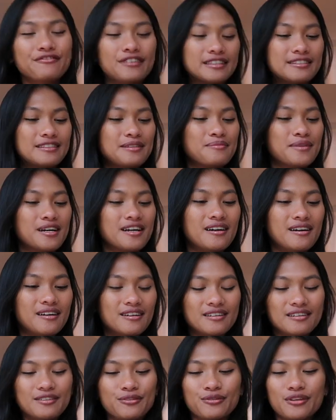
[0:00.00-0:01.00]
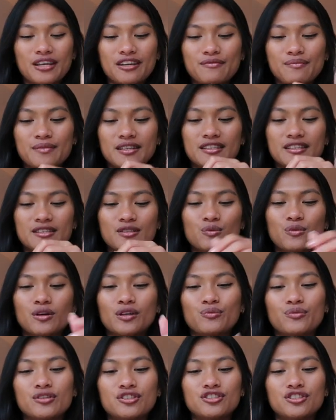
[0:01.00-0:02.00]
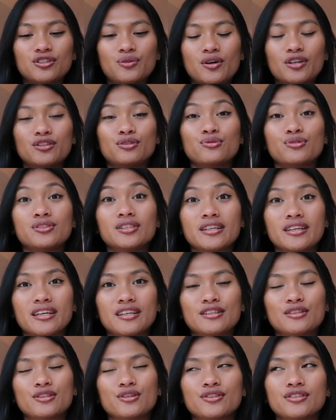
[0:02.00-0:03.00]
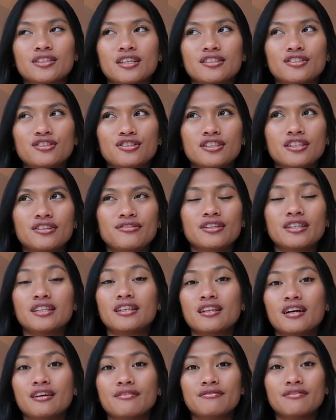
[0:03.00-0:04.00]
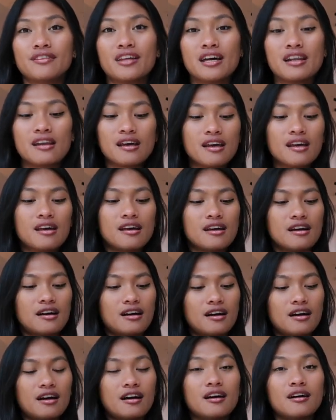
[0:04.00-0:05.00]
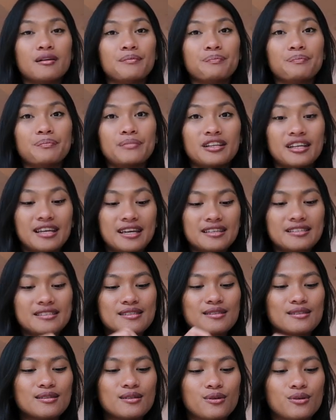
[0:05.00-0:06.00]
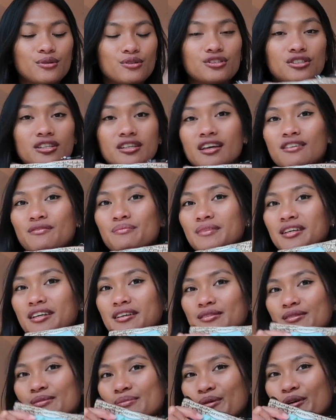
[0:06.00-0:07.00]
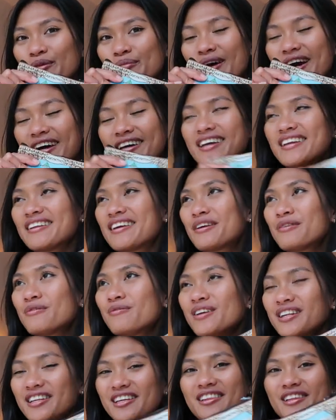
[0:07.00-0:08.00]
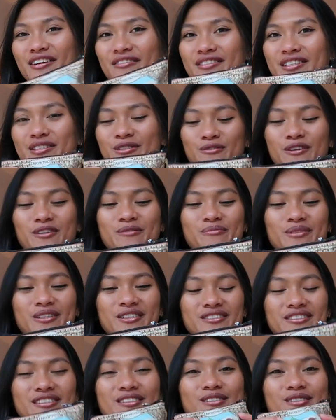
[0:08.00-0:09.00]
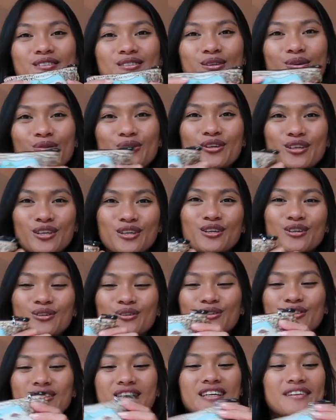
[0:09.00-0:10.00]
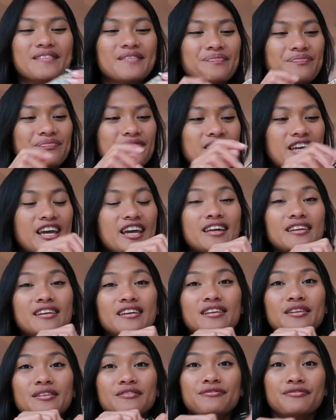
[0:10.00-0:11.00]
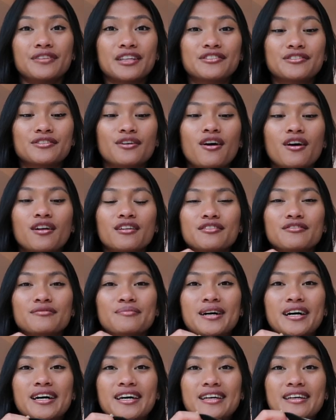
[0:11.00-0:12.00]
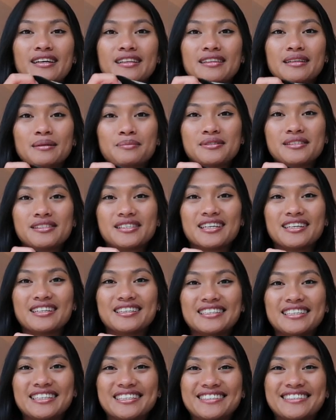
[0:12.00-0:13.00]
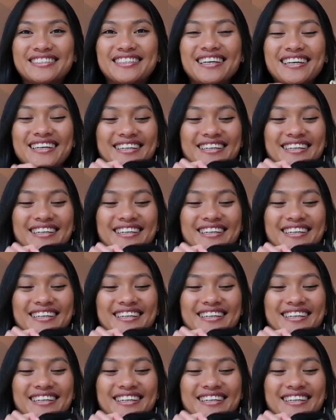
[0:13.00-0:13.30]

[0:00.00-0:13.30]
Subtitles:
Fatima, who gave me this one when she went to Zakynthos, and she really loved that place. So she gave me a small bag, and I really love this one because it's so cute and it fits all of my lipstick needs.